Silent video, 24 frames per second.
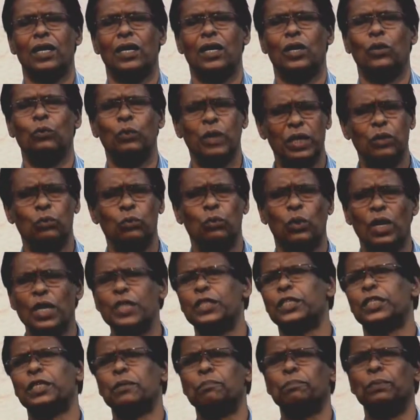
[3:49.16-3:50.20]
we
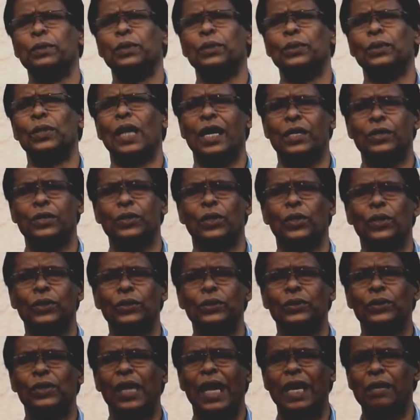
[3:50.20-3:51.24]
worship you, adore
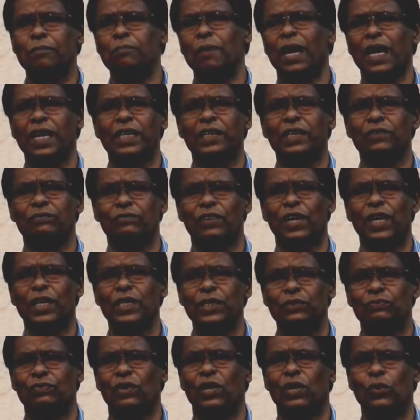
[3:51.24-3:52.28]
you, and magnify
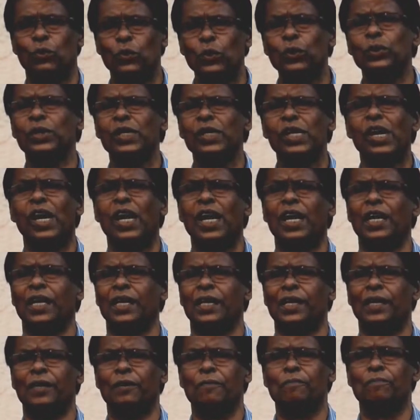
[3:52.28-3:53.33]
you for who you are.